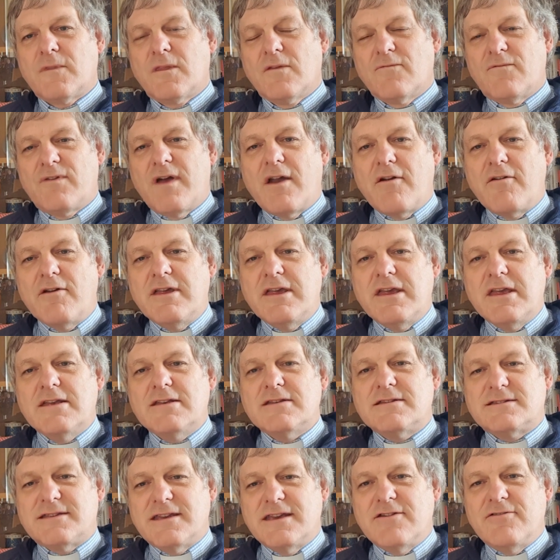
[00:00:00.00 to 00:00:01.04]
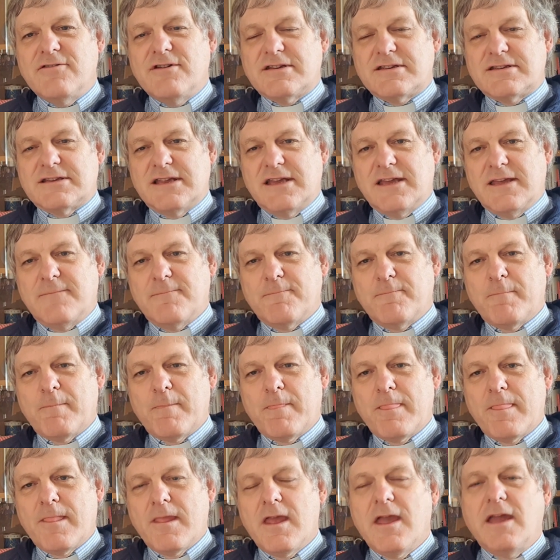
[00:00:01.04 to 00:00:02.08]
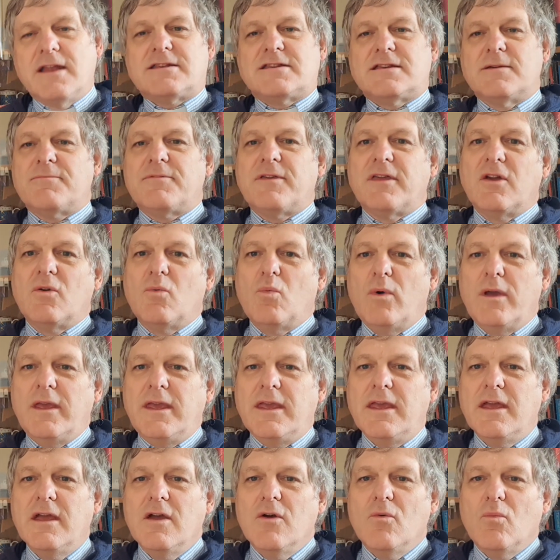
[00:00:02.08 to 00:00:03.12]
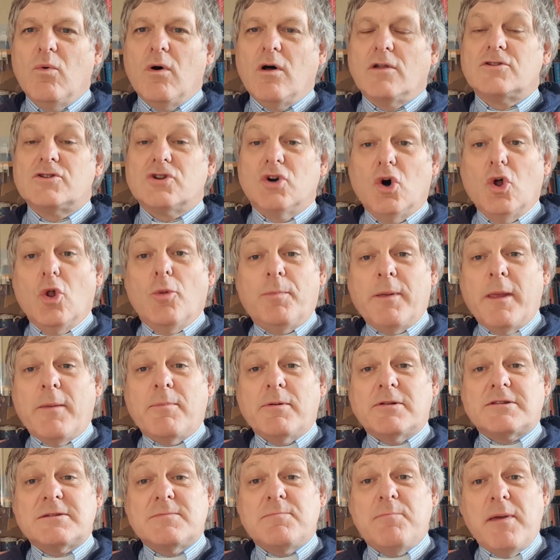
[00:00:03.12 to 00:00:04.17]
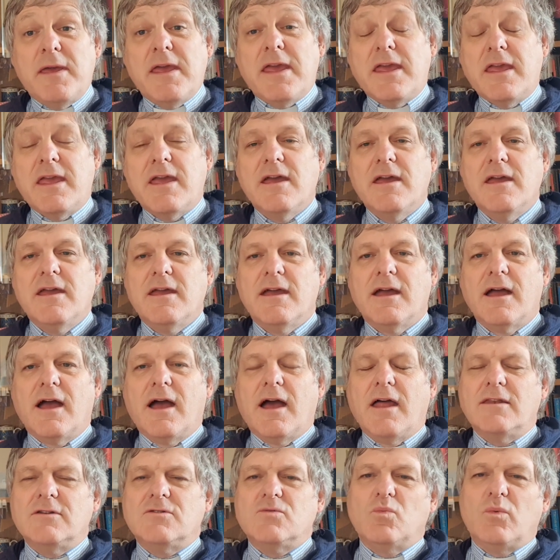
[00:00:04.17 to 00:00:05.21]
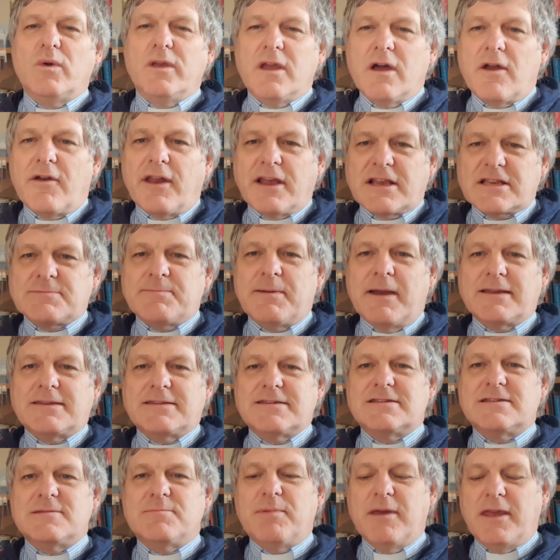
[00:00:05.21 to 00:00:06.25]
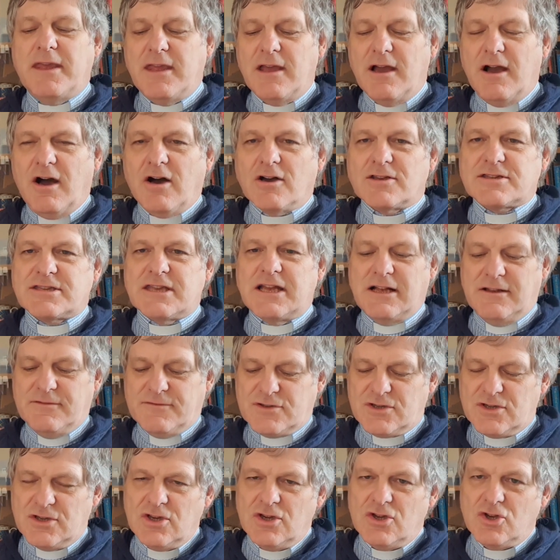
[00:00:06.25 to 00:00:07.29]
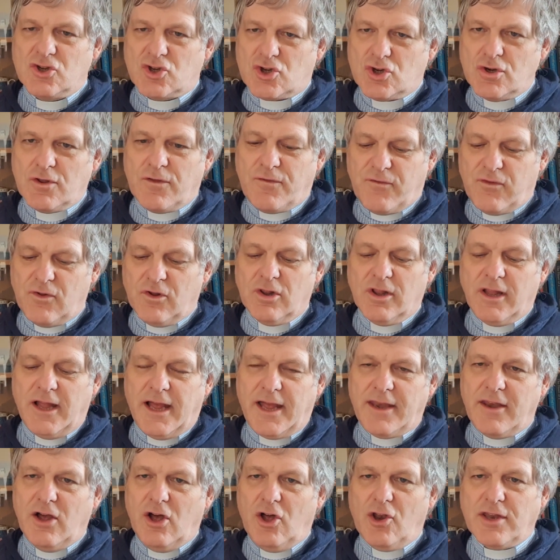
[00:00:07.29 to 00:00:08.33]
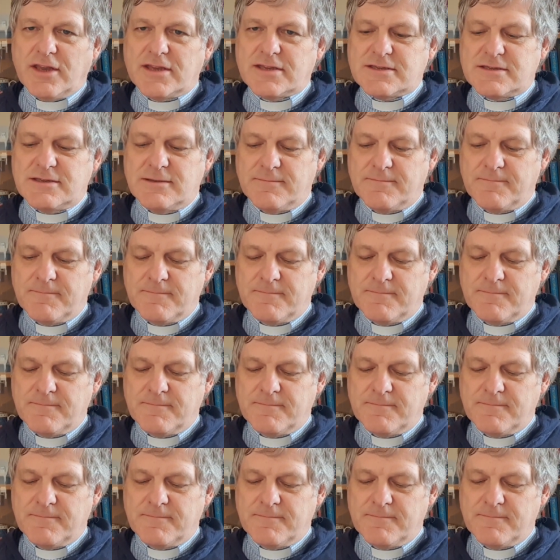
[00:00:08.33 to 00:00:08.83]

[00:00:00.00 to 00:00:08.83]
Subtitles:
very seriously. It's something we want all people to be, and we are expected to be ourselves, truthful and honest.